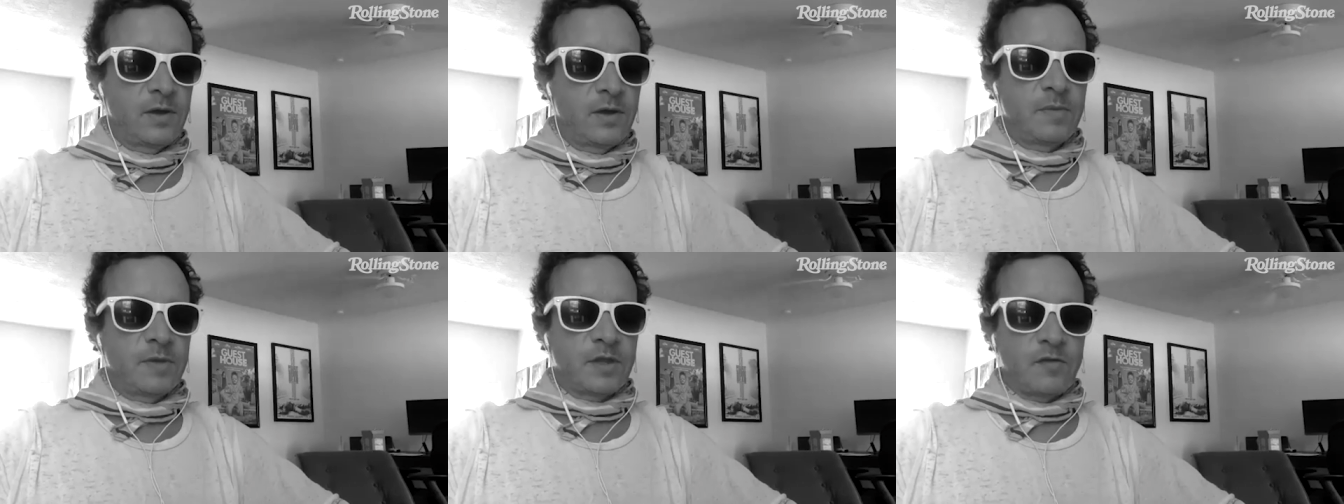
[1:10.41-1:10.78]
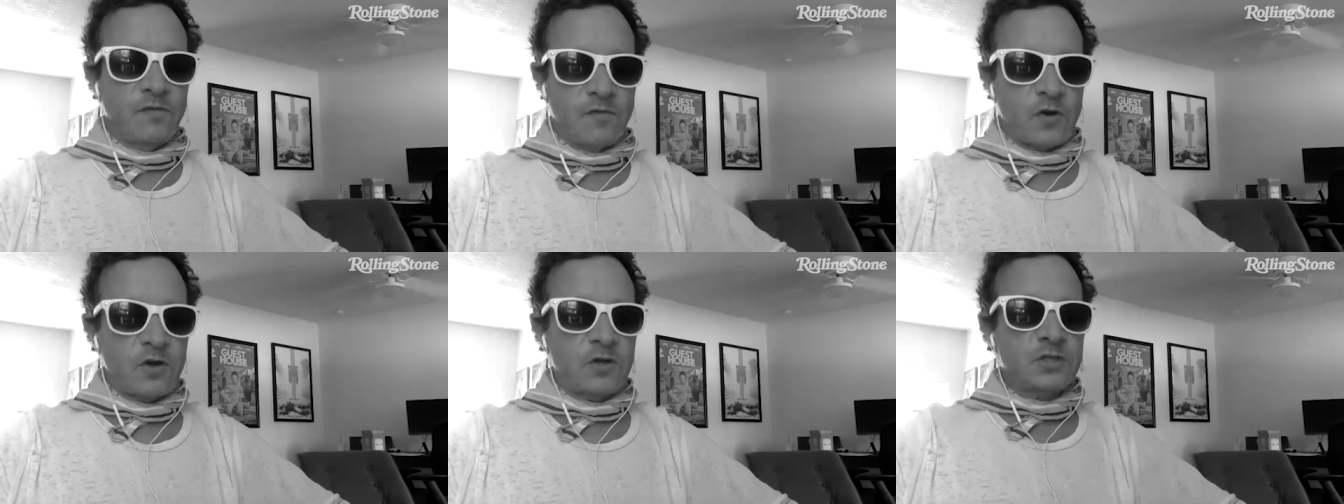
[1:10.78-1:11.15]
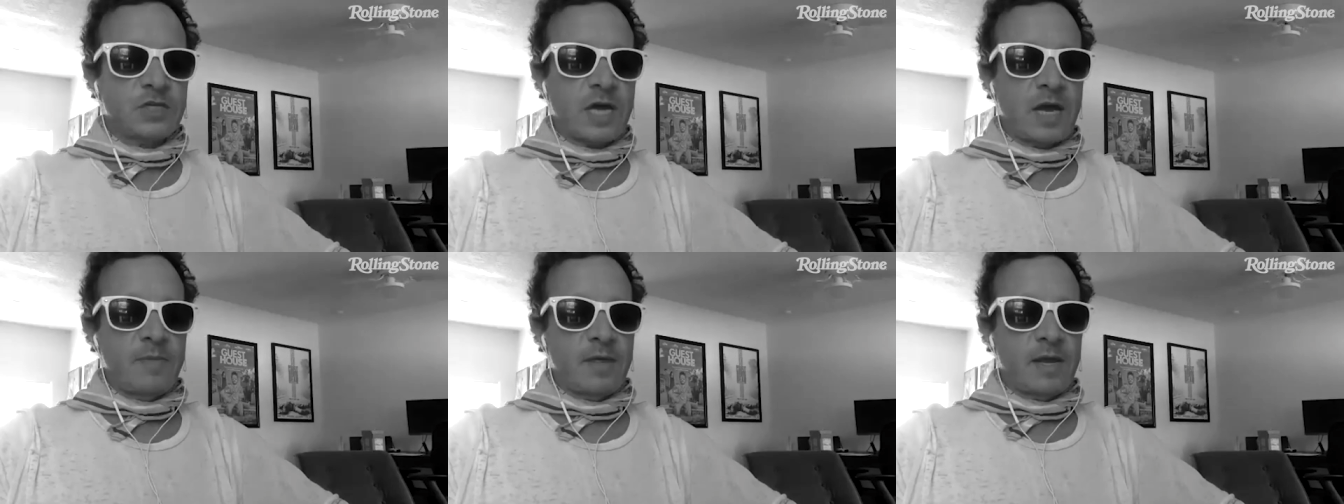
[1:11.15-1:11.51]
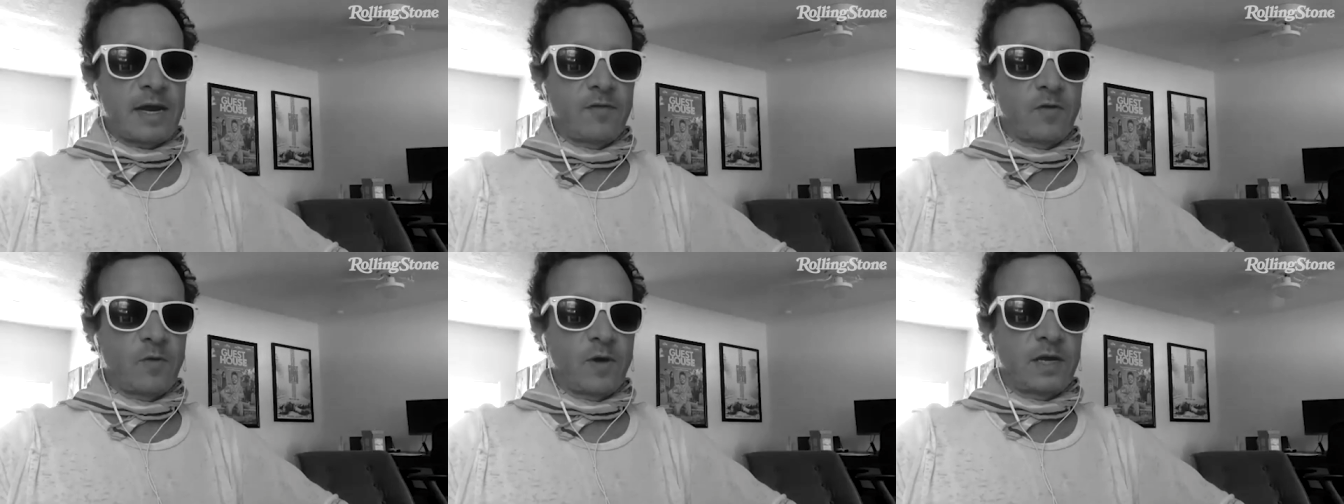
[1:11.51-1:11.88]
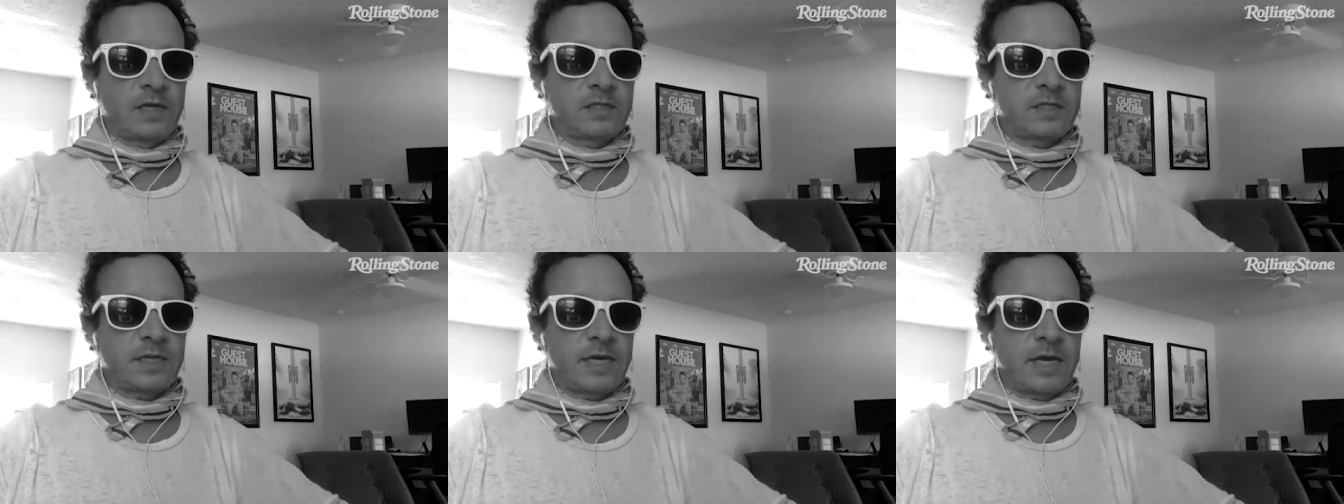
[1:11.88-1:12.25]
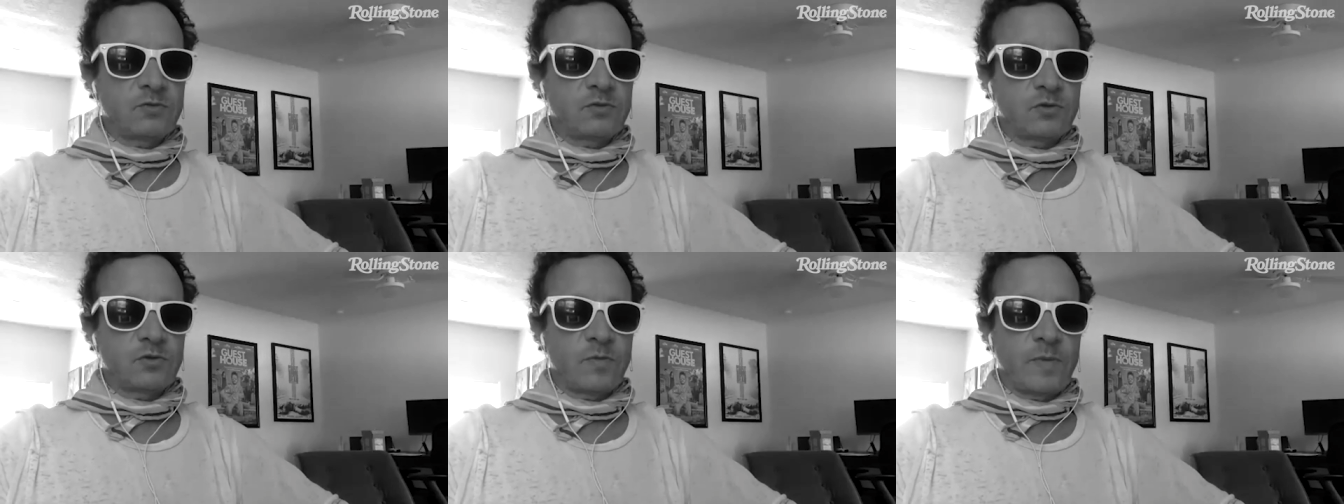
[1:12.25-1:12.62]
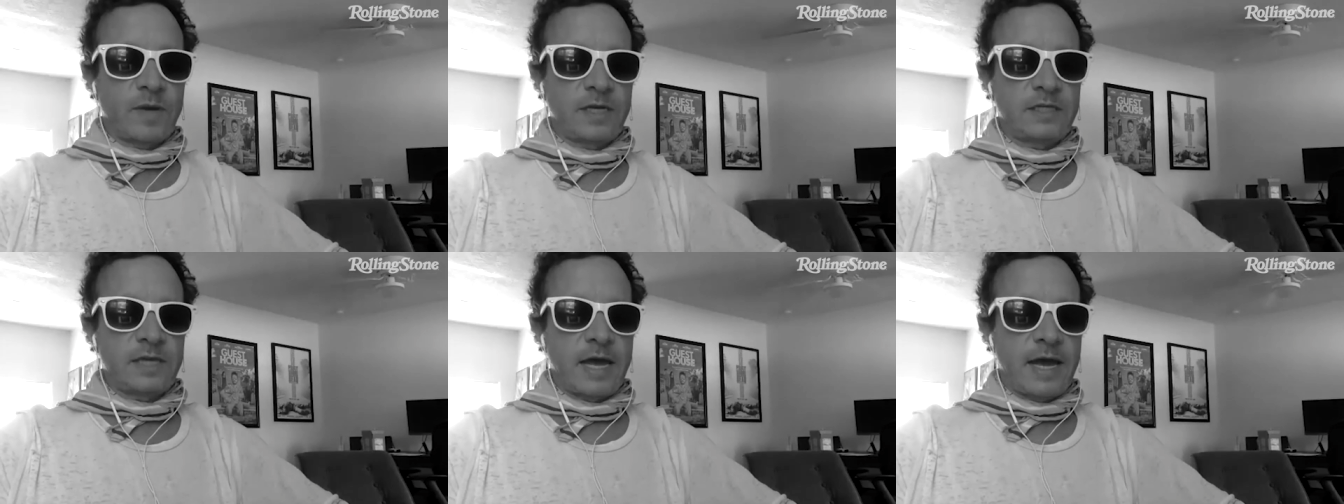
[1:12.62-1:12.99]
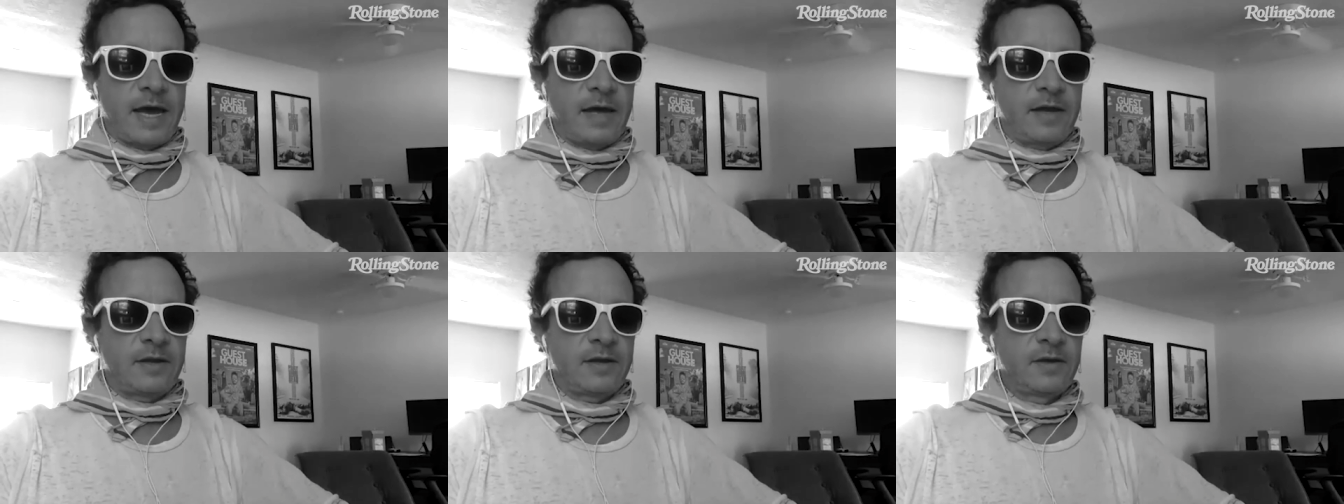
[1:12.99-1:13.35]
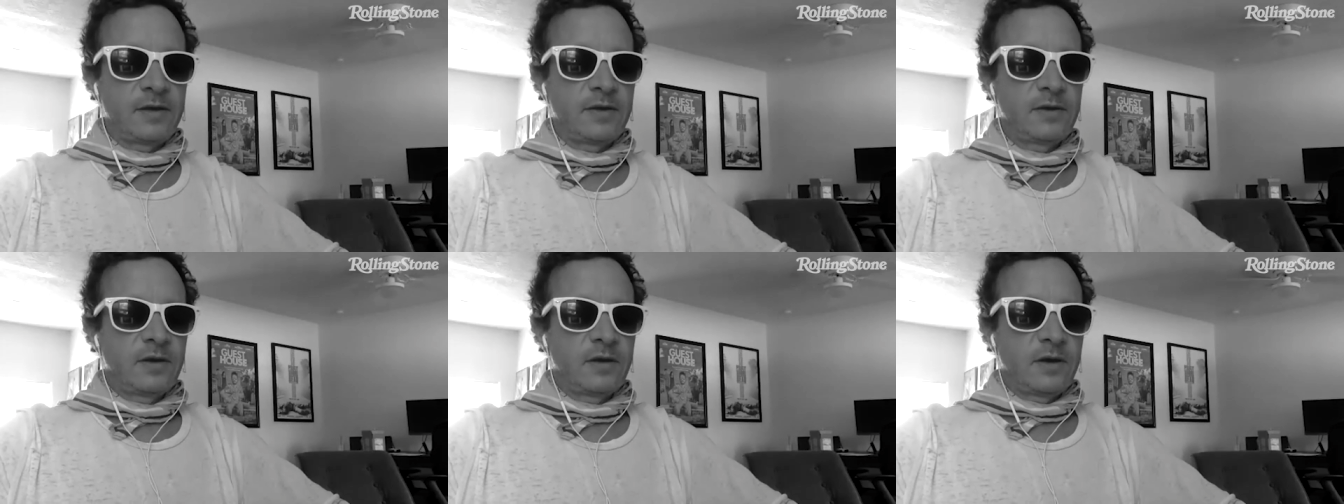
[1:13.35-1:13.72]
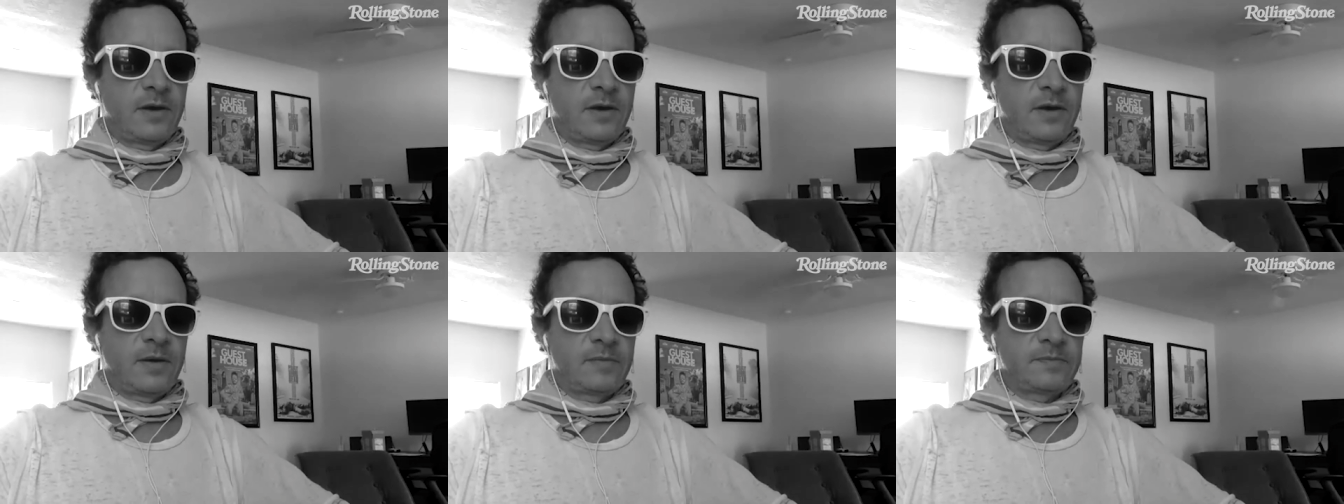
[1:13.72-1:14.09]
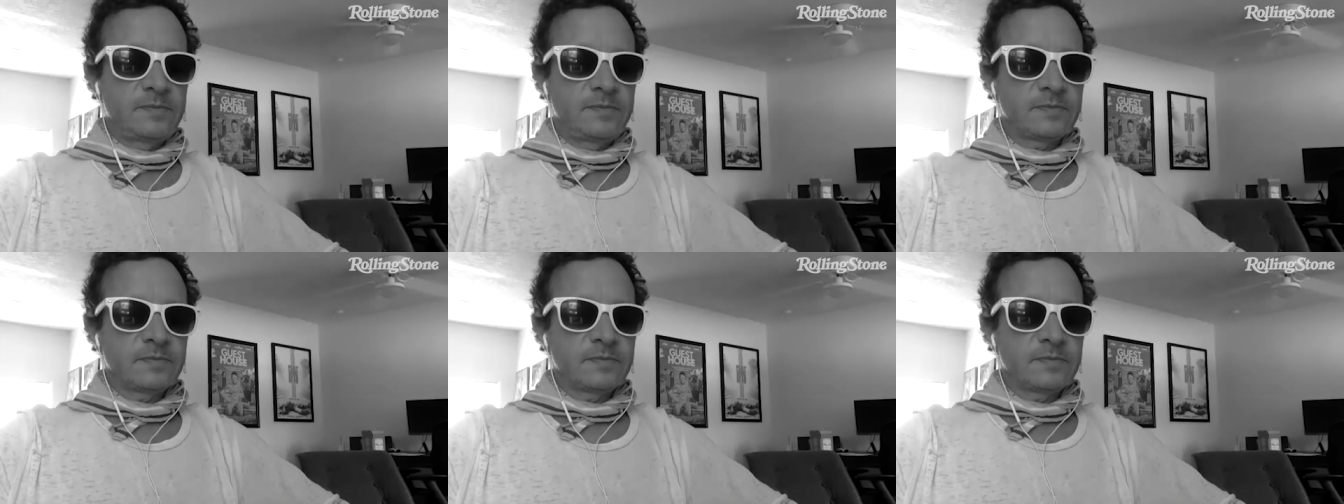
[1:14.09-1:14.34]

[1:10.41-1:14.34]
But the first time that I ever went on stage was with my dad um,